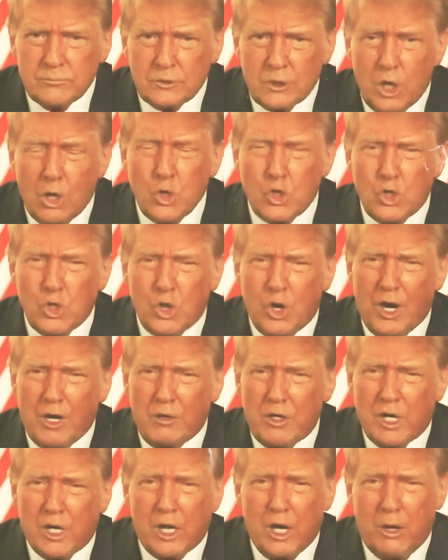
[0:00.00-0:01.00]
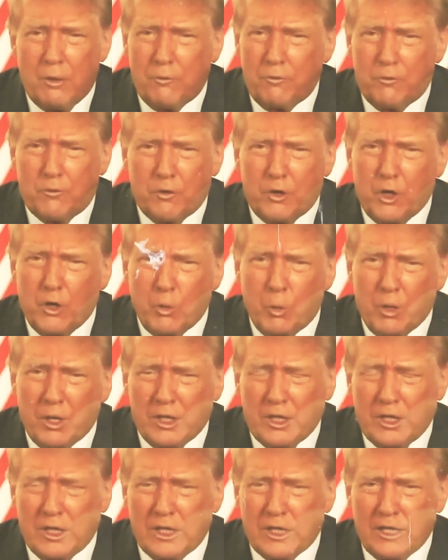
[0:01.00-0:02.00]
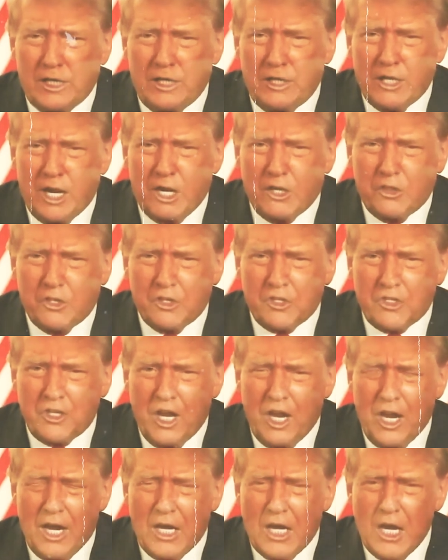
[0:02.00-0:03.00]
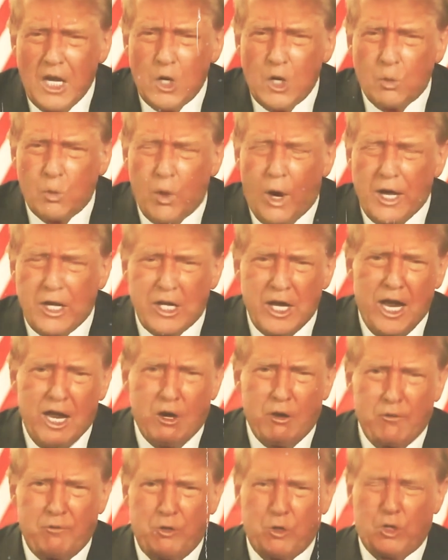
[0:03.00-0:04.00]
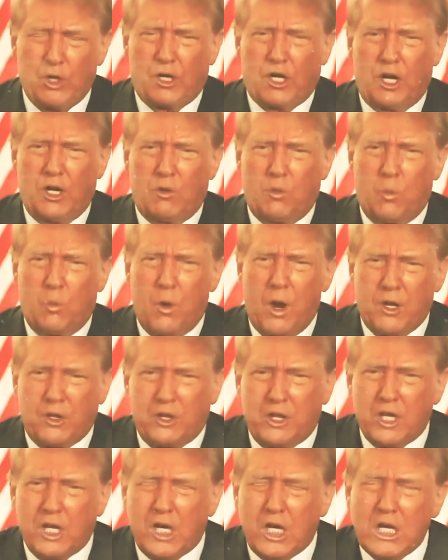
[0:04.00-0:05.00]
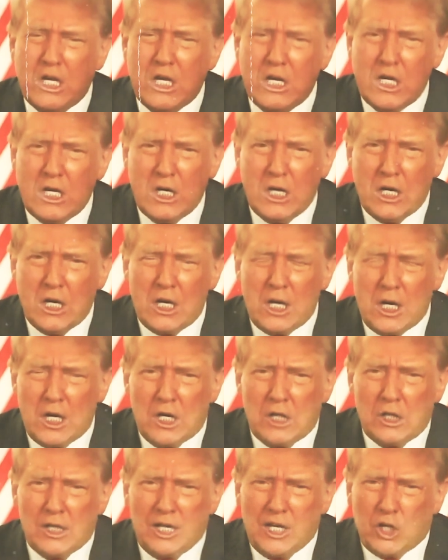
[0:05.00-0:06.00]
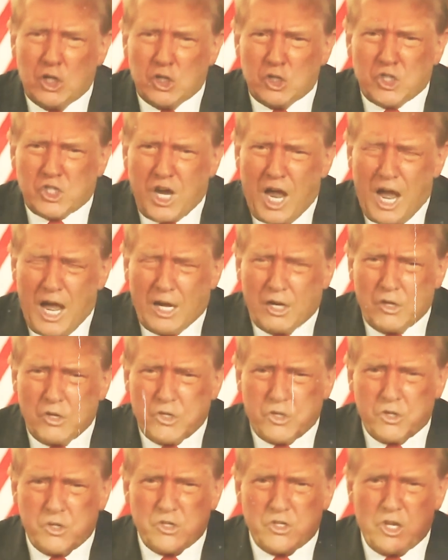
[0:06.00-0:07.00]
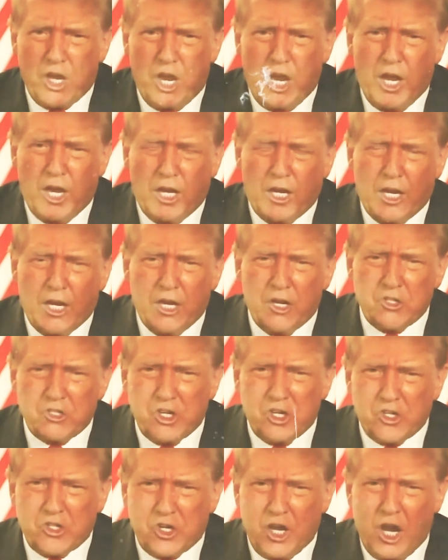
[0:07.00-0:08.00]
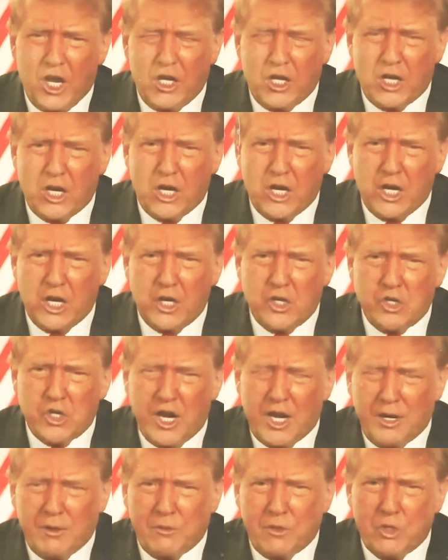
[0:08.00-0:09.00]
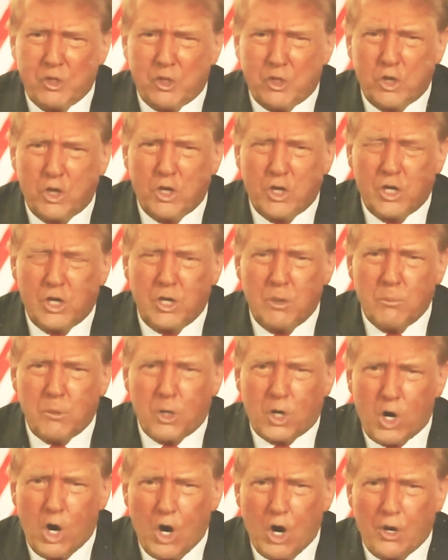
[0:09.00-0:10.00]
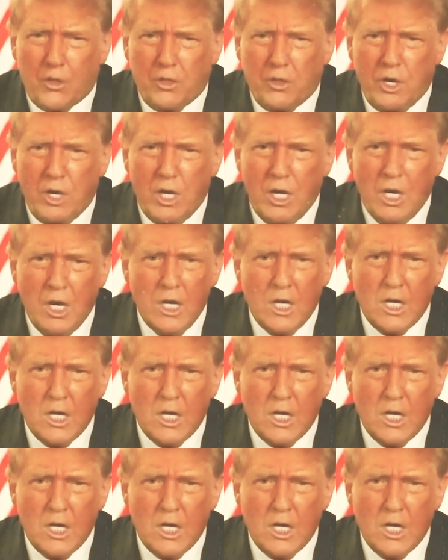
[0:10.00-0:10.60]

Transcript: Oh, sure. I'd very willingly take the stand. Right now, if you look at what the legal scholars are saying, and as I said, Jonathan Turley, McCarthy,